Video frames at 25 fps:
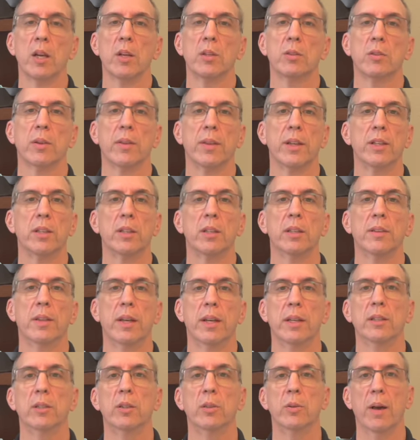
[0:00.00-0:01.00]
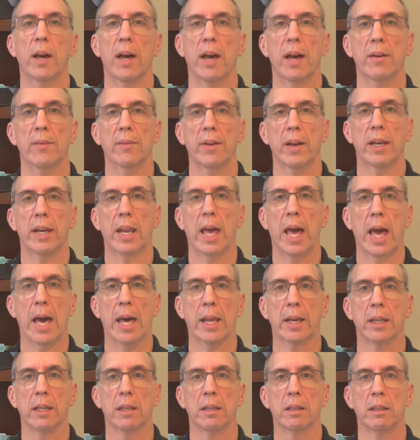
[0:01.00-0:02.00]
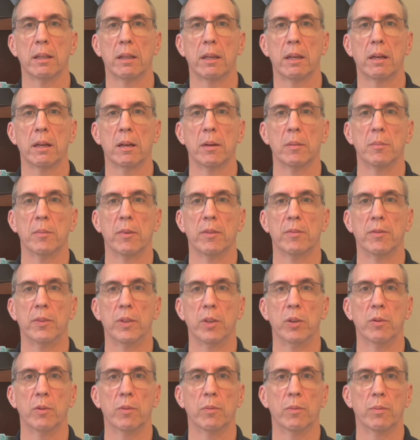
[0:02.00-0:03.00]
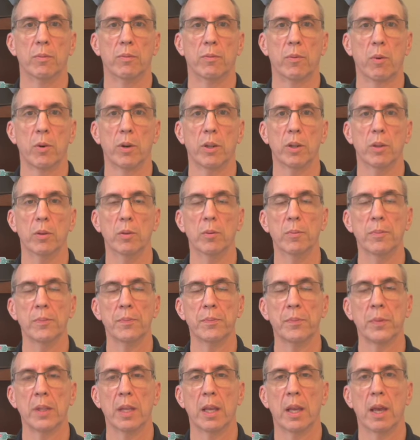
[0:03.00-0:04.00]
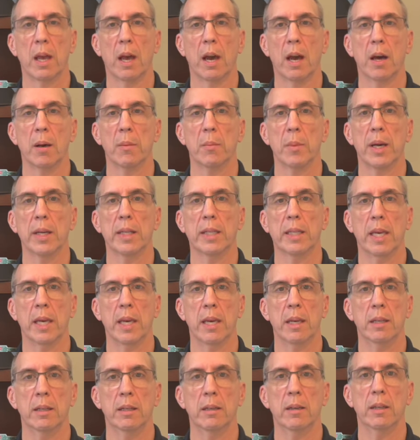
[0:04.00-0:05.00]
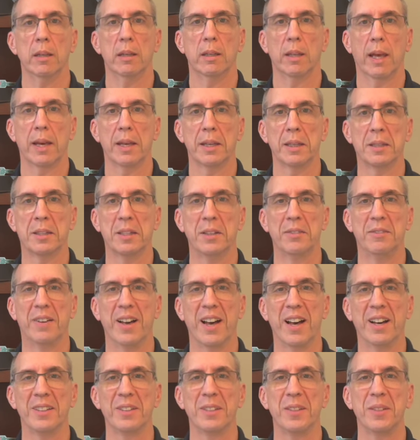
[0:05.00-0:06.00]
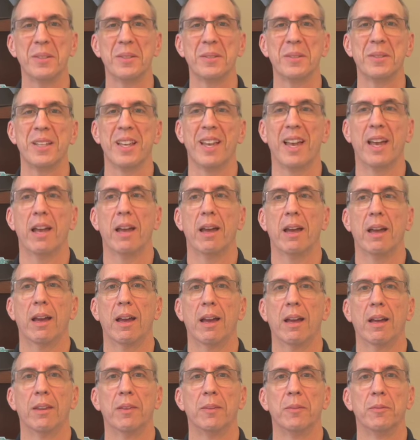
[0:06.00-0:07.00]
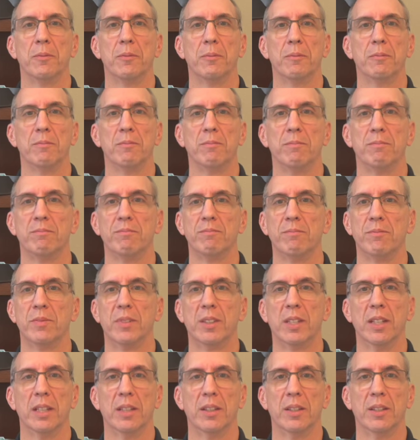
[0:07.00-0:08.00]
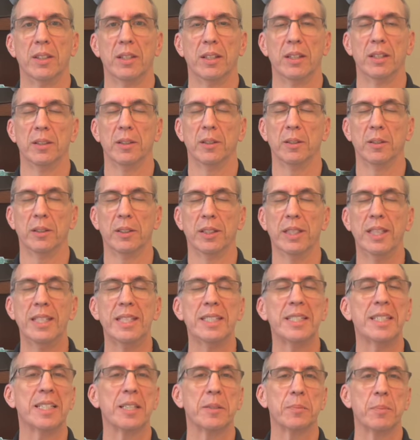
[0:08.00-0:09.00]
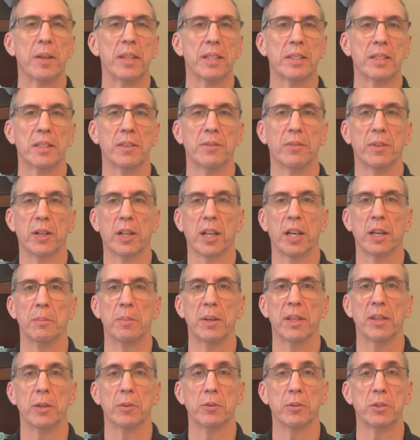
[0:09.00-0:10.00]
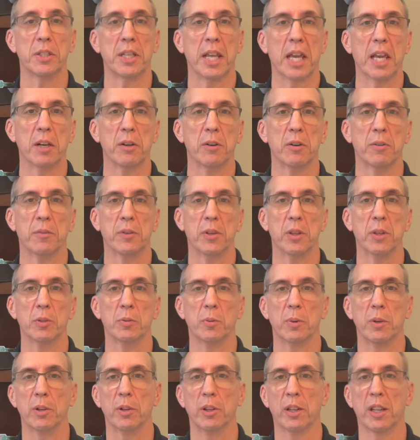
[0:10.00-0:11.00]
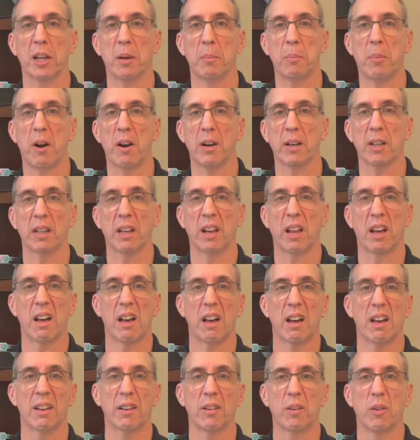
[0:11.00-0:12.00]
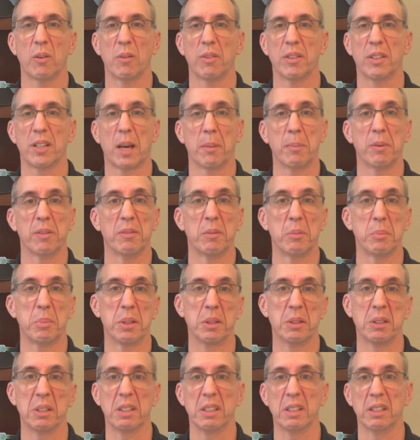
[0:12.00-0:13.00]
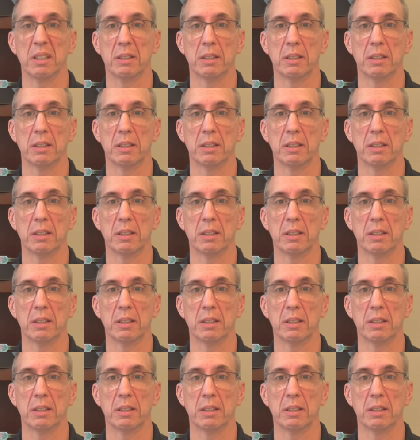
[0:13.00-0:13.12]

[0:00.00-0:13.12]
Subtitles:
So they do have an added view for you. Again, like the values, the least expensive are going to be those standard views where you're looking at a parking lot or the top of a building.